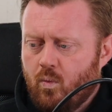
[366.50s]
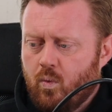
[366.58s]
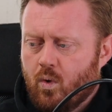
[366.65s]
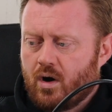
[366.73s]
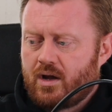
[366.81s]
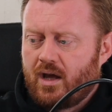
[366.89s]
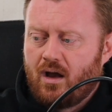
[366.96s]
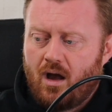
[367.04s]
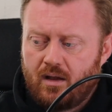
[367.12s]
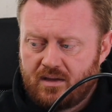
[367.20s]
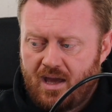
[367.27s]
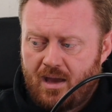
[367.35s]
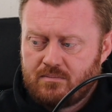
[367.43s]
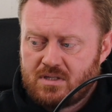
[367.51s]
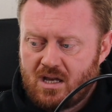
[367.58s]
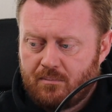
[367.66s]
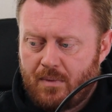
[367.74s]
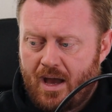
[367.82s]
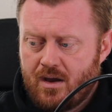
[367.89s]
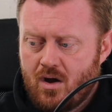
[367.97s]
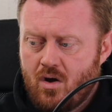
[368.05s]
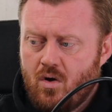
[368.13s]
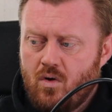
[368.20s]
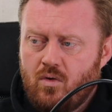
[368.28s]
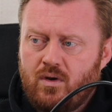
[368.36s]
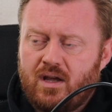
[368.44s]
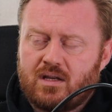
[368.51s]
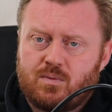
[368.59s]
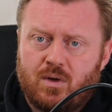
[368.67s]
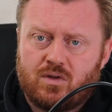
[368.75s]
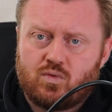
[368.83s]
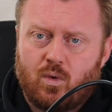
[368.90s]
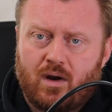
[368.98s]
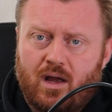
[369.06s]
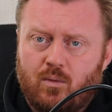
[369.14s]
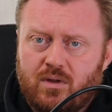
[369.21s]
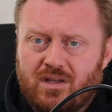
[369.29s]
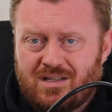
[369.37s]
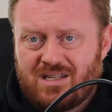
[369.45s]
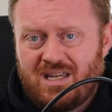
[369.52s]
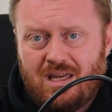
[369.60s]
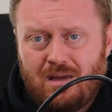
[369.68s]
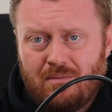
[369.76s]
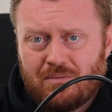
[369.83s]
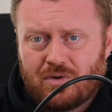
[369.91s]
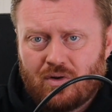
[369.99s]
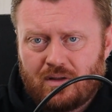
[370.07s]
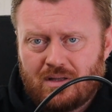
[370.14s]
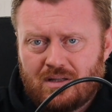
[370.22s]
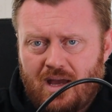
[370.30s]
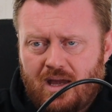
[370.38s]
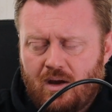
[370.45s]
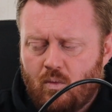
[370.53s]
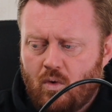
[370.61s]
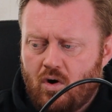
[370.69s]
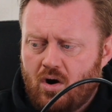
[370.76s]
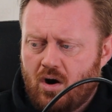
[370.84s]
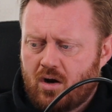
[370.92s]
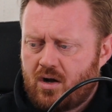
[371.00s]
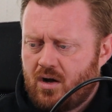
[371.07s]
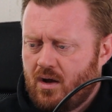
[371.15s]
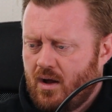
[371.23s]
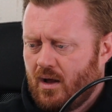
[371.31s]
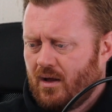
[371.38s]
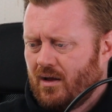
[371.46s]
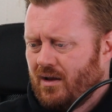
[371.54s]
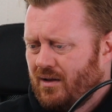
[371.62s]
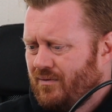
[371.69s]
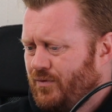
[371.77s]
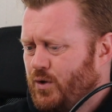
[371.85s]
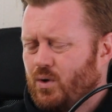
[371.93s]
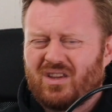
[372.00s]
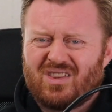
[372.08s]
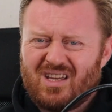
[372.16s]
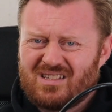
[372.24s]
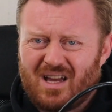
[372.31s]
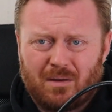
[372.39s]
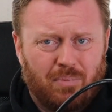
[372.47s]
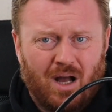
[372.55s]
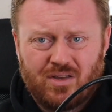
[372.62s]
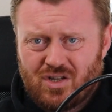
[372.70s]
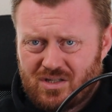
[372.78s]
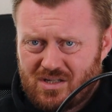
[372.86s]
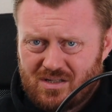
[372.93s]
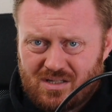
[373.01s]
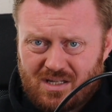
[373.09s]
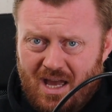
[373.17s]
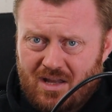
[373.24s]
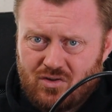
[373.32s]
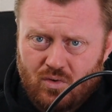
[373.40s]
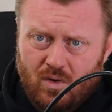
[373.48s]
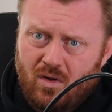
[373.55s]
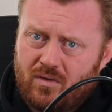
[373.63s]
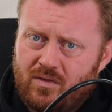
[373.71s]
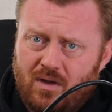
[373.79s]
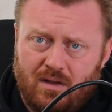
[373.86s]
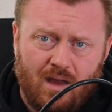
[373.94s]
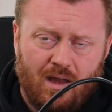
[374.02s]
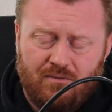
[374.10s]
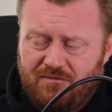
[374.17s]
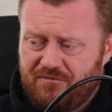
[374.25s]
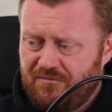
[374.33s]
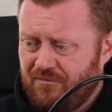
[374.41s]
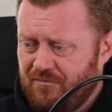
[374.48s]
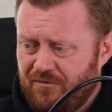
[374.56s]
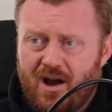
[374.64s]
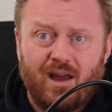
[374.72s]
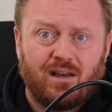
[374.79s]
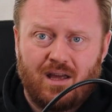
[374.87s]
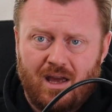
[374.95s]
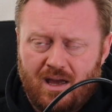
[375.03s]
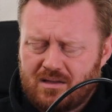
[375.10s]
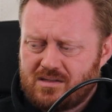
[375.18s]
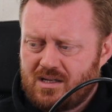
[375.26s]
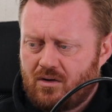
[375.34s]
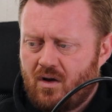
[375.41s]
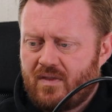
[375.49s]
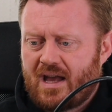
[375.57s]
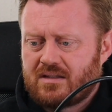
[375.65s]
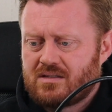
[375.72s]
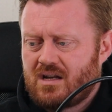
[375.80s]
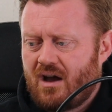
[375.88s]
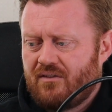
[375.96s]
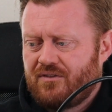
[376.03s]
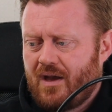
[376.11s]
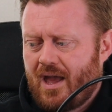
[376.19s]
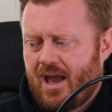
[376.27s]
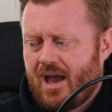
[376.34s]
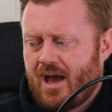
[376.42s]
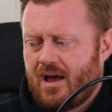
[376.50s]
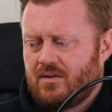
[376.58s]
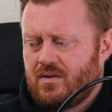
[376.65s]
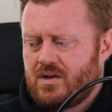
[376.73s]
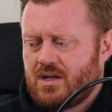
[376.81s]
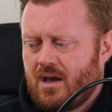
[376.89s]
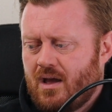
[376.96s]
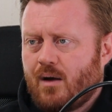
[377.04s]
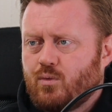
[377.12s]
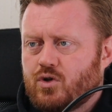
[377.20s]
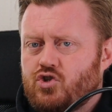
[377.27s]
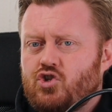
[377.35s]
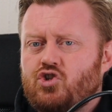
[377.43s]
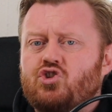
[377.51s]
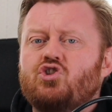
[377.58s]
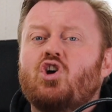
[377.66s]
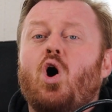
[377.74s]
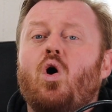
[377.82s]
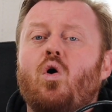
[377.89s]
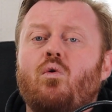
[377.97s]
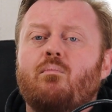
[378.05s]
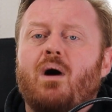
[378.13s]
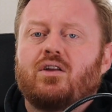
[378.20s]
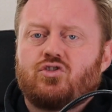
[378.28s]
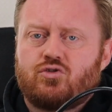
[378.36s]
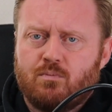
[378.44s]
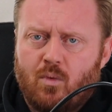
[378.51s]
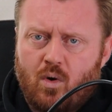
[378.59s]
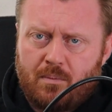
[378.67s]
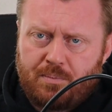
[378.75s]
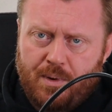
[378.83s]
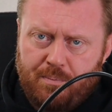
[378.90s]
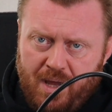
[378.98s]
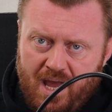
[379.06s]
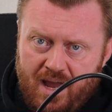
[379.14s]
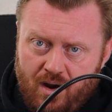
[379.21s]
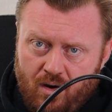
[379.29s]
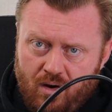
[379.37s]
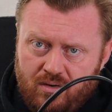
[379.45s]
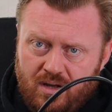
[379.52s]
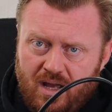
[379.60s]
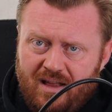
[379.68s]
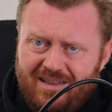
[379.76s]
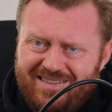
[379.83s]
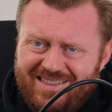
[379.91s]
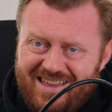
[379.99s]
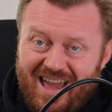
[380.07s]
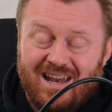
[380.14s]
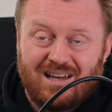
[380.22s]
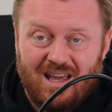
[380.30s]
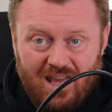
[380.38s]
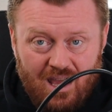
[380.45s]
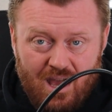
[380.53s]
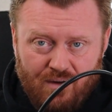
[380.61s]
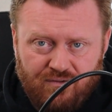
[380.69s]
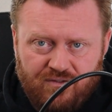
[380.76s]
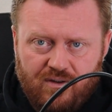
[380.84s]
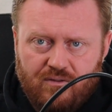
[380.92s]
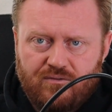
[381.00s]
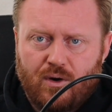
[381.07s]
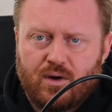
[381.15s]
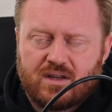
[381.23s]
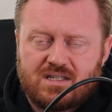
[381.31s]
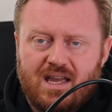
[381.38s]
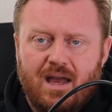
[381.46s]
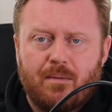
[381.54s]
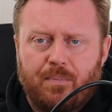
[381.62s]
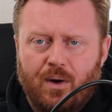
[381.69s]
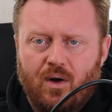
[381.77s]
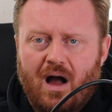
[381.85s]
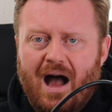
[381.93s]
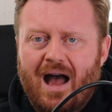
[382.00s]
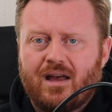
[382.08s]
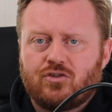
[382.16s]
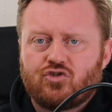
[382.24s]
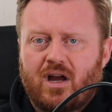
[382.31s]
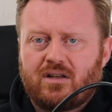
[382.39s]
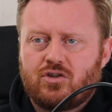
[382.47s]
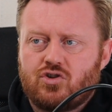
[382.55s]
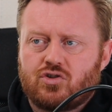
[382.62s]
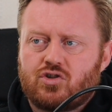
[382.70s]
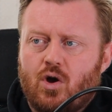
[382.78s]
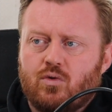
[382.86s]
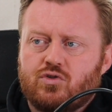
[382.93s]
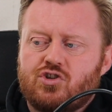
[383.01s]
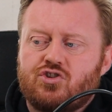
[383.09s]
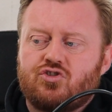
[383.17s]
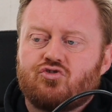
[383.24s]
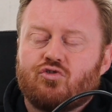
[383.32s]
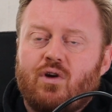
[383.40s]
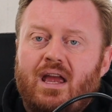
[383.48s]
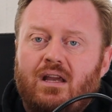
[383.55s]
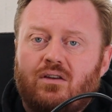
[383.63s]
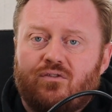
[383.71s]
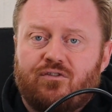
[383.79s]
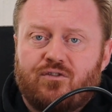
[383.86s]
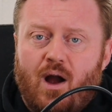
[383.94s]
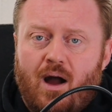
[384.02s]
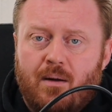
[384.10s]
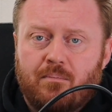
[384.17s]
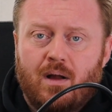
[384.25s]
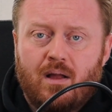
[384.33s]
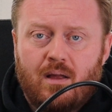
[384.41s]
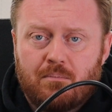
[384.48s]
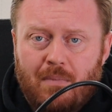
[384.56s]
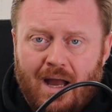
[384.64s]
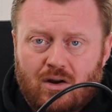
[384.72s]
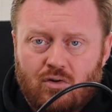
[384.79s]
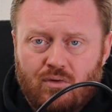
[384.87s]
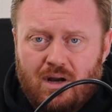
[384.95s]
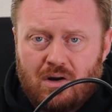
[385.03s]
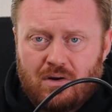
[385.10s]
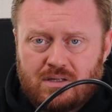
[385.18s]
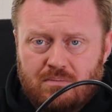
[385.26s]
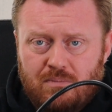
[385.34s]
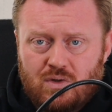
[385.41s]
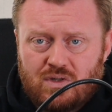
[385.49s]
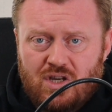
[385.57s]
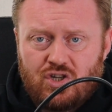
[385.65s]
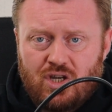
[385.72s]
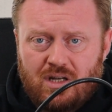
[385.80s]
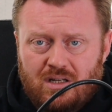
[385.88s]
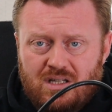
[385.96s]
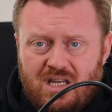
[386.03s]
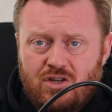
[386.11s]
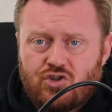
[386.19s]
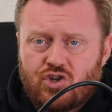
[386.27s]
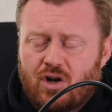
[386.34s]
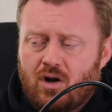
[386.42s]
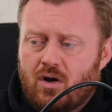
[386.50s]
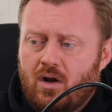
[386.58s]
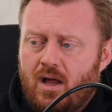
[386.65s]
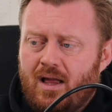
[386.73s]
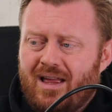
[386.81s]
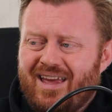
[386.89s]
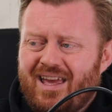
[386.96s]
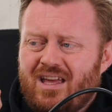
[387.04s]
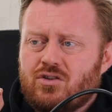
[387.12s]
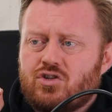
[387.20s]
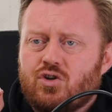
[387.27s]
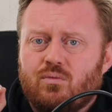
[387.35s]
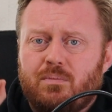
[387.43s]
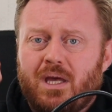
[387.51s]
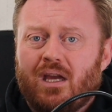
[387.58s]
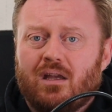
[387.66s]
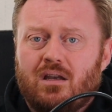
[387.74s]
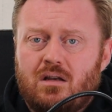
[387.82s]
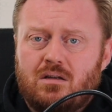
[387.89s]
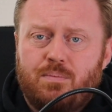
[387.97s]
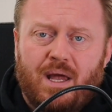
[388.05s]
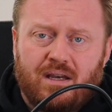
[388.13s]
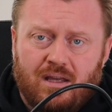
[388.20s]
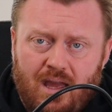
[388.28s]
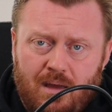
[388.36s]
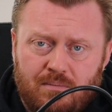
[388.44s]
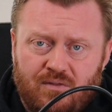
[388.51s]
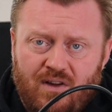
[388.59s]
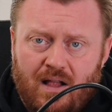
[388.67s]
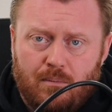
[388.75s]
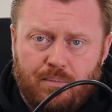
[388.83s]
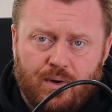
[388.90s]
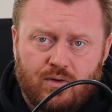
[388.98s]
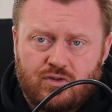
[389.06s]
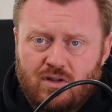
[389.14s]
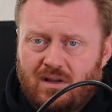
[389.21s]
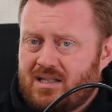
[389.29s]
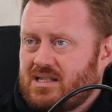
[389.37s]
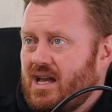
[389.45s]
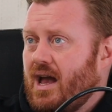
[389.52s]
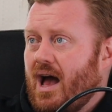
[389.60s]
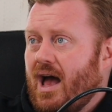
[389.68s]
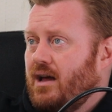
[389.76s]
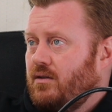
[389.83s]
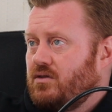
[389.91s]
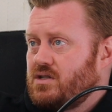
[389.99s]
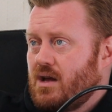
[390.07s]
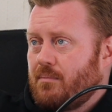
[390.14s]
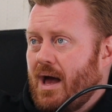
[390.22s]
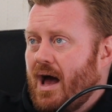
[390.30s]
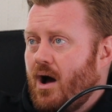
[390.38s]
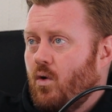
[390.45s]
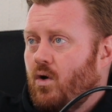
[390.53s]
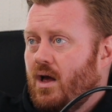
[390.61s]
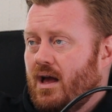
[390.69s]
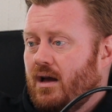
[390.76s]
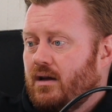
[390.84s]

working on games on my own, experience working with a team during the day at work, doing things like budgets and schedules and, and finance and all that stuff. And I was so much more prepared than if for example, I had tried to just go straight from my career as a musician and teacher into being an independent game developer. Let's say I had somehow